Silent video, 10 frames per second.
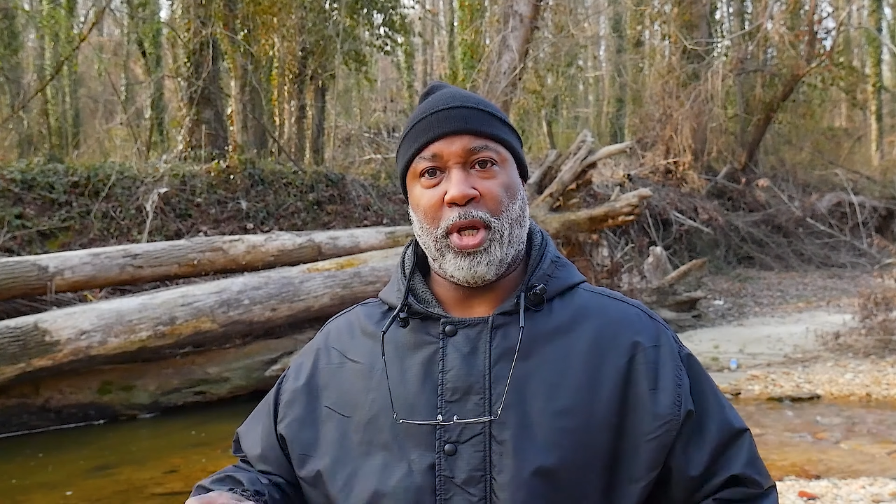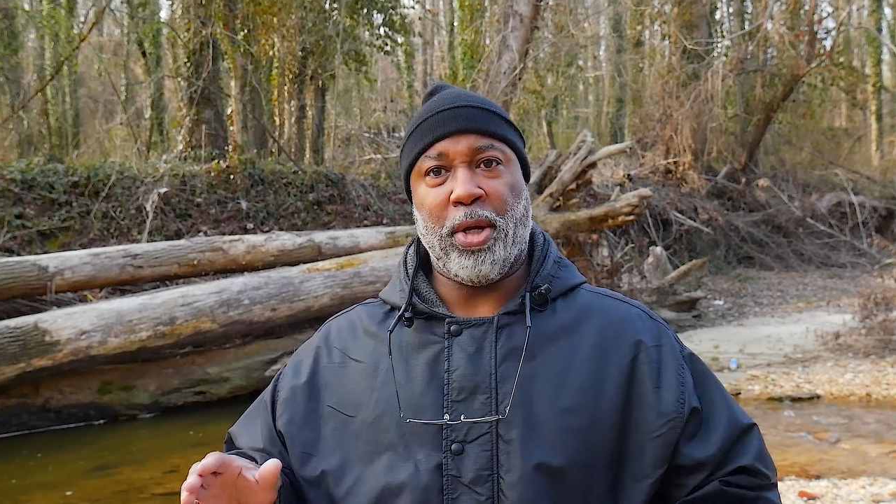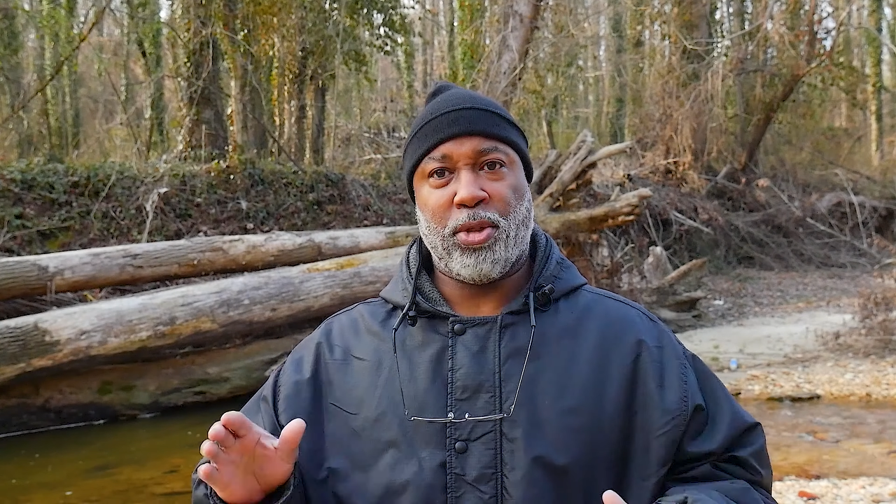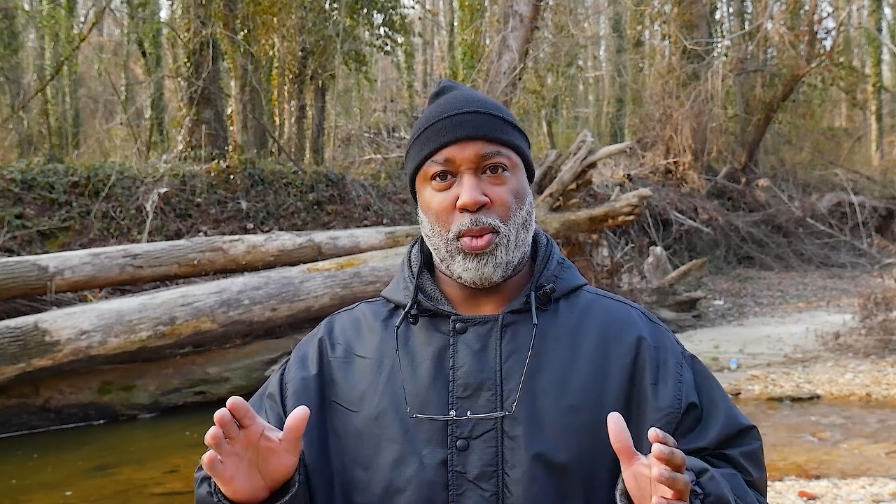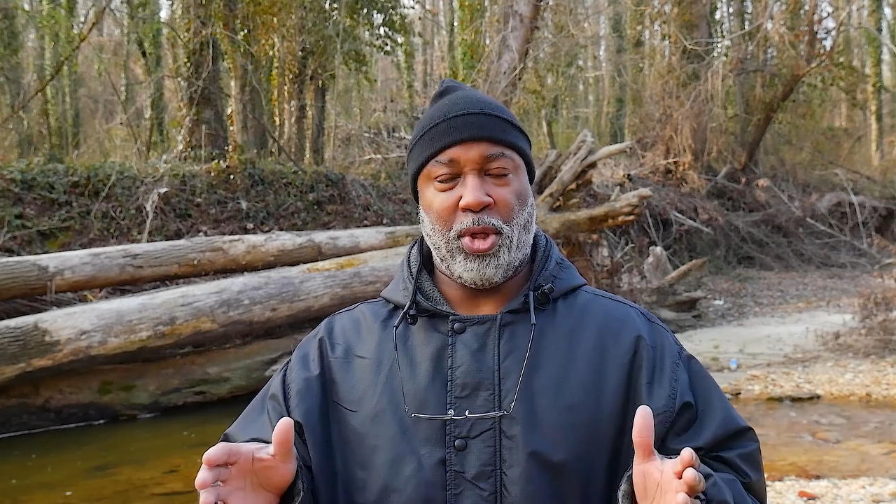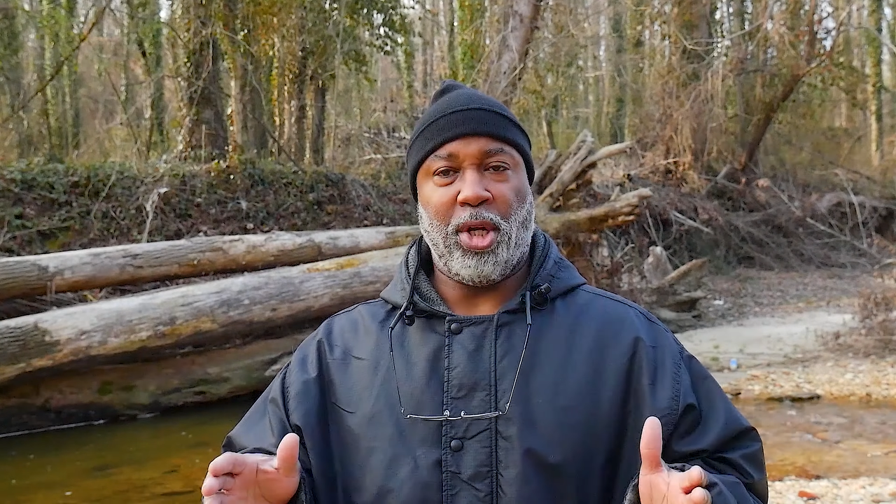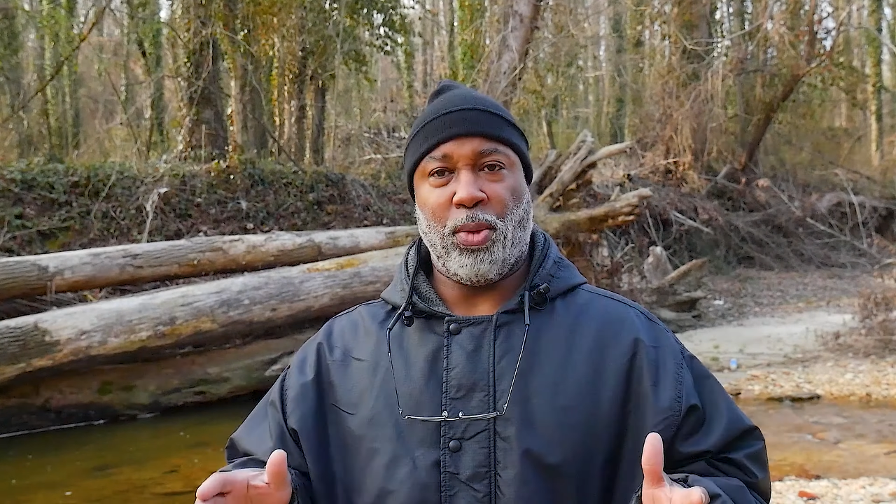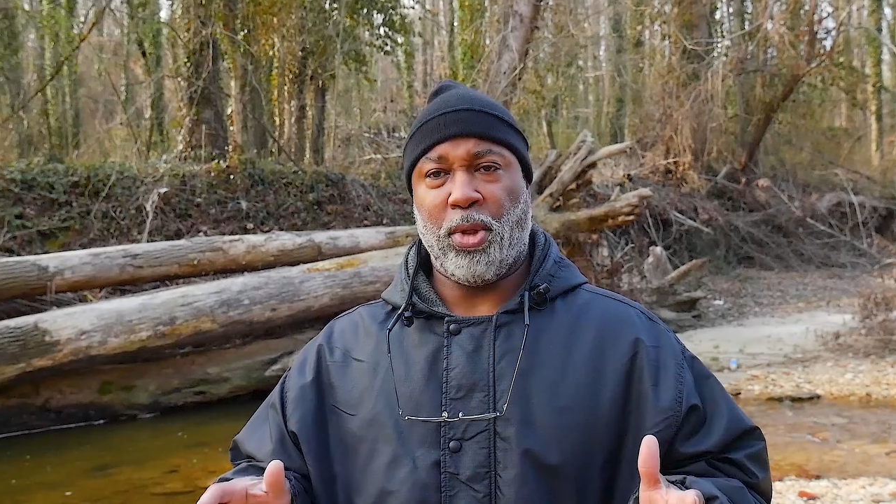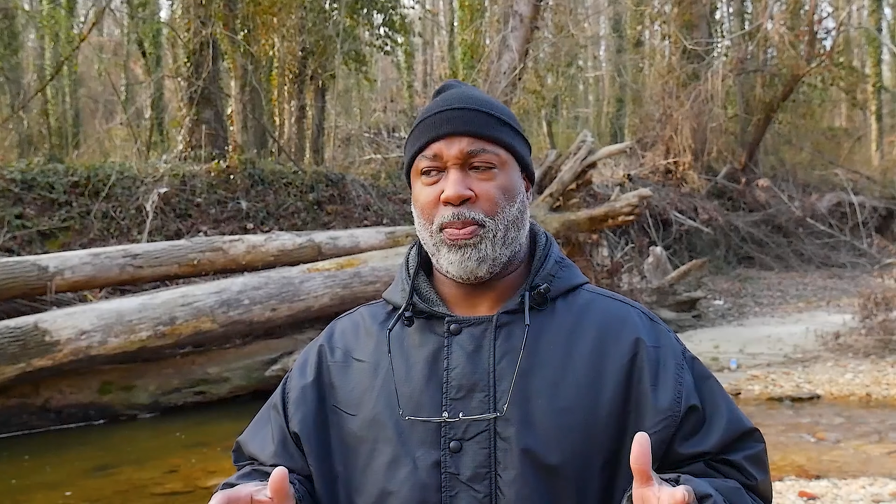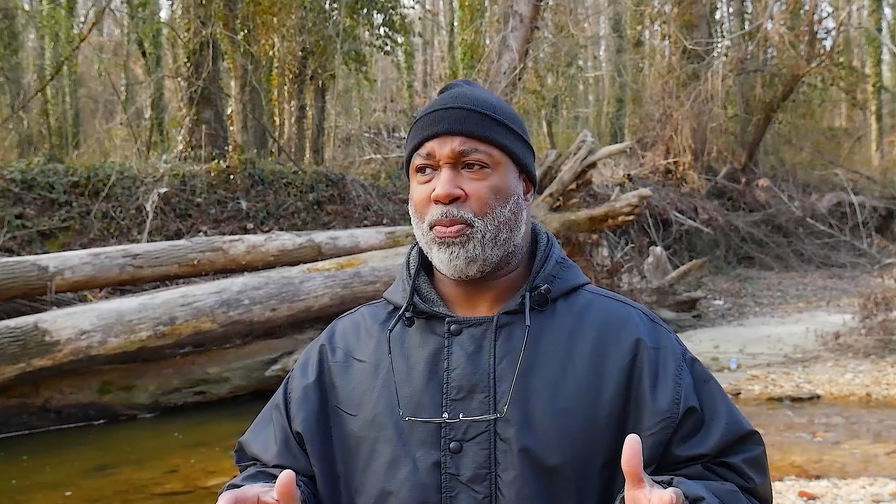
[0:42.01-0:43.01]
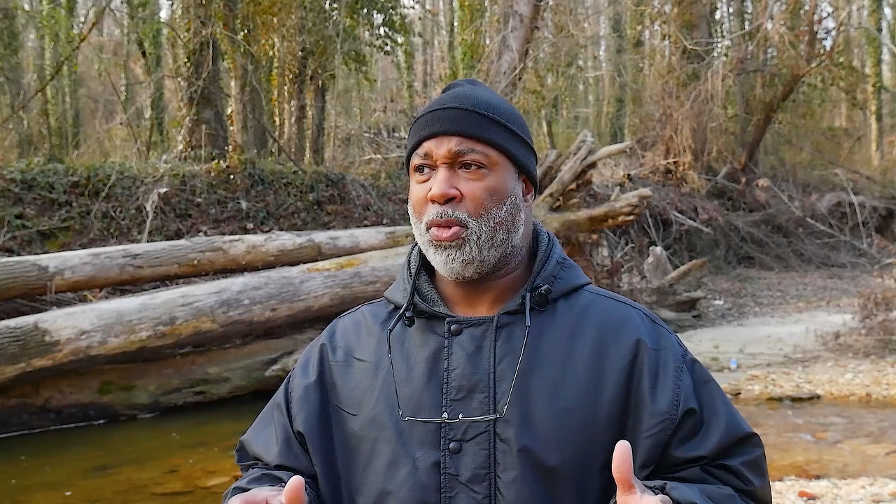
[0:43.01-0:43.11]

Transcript: down to an area